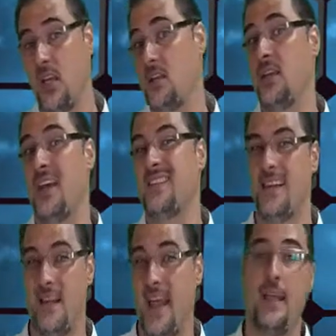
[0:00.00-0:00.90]
E indicates
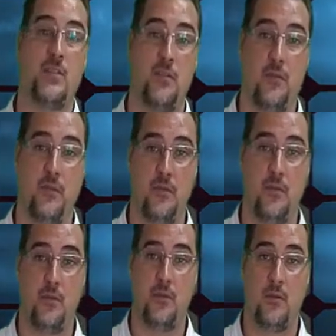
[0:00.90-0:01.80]
an elective.
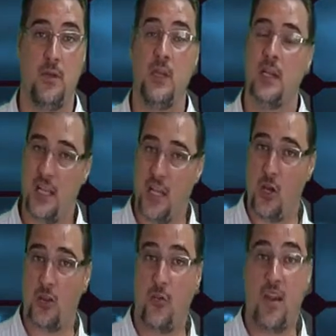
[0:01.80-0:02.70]
Clicking
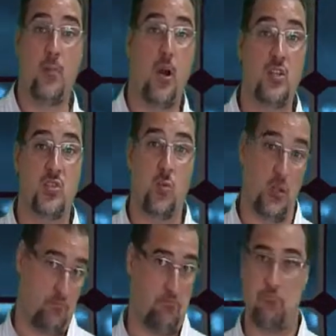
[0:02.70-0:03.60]
on the red box
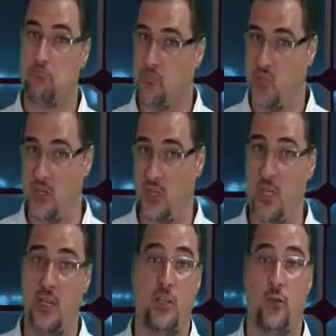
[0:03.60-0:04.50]
will turn
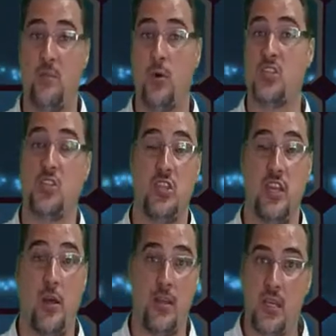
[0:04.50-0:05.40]
the little red box into
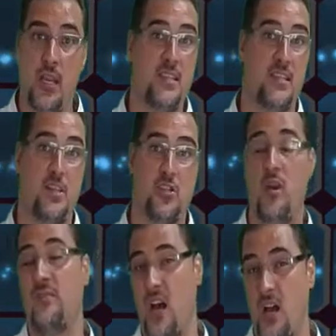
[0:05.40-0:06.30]
yellow, indicating that you
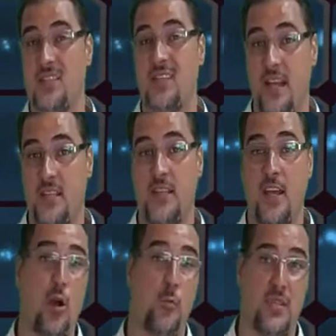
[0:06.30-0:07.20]
have now selected
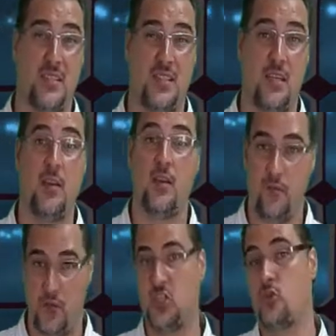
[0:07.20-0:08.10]
that competency
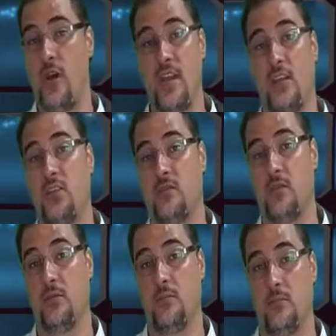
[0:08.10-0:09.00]
for this training interval.
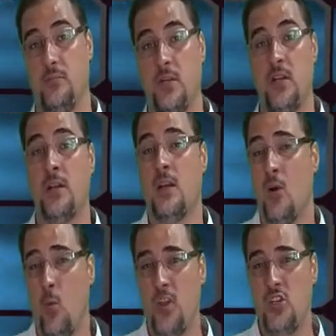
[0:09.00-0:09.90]

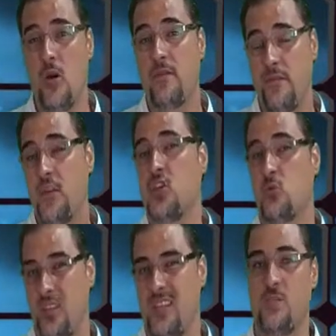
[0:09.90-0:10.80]
Once you are finished
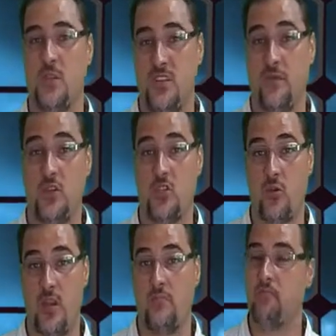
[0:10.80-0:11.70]
with this specific
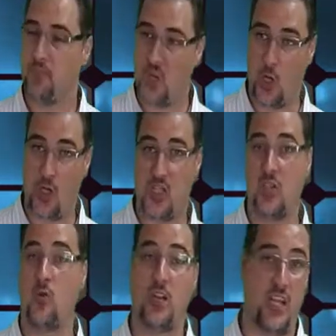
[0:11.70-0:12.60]
screen, closing
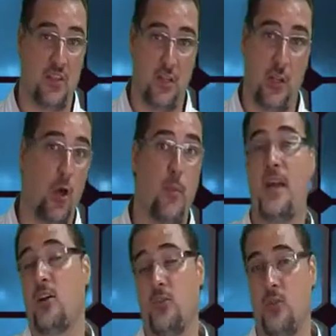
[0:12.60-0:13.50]
it or clicking the little home
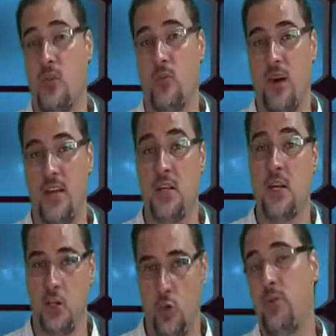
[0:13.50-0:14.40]
icon on the top right,
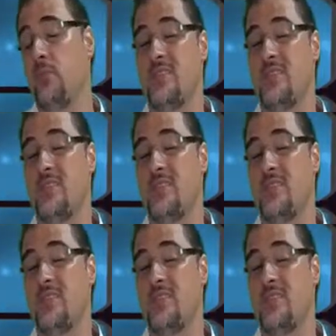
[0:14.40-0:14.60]
you'll be